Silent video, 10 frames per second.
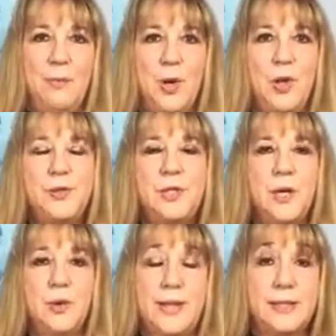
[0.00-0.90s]
but
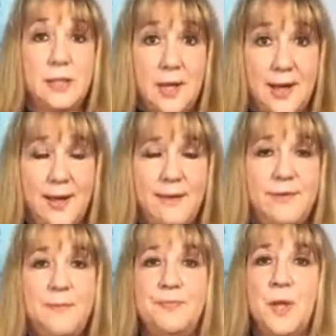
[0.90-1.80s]
also, and that's
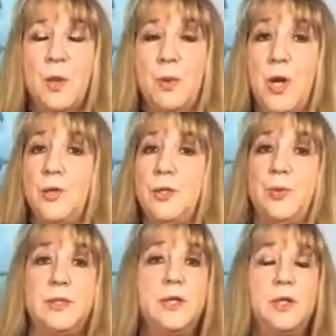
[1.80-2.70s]
live, but also
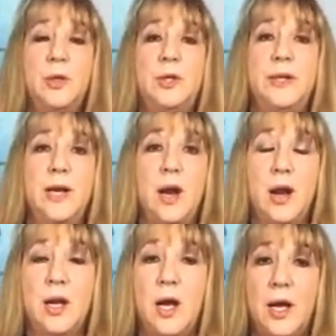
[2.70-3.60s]
it's included in
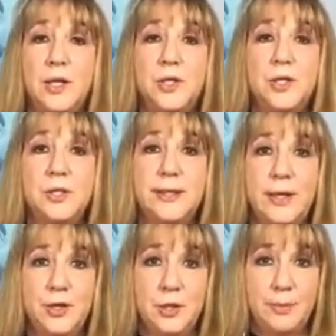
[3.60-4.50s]
our Conscious
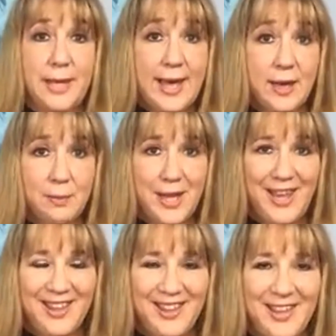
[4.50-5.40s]
Leadership
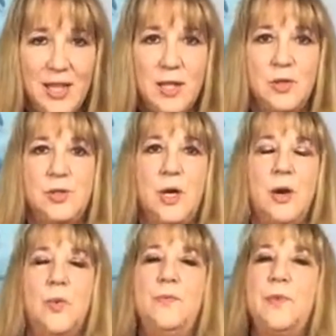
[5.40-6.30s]
Academy.
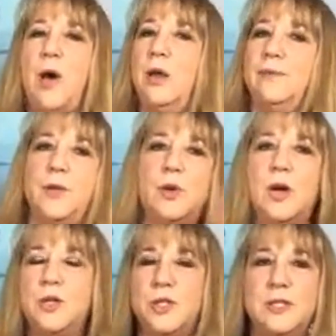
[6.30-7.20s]
So all of you
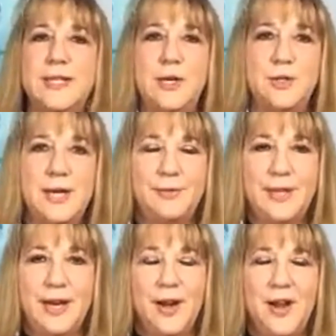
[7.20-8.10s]
conscious leaders out
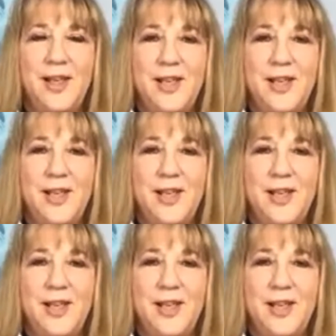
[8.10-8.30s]
there,